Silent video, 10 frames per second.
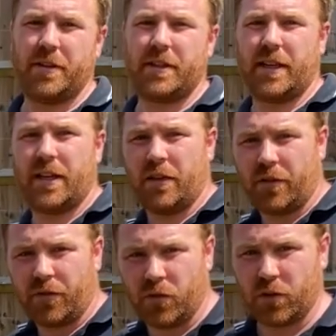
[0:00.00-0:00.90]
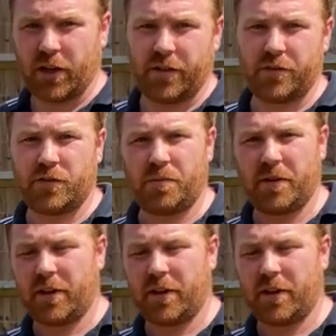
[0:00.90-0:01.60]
incidentally, of a full kind of stripping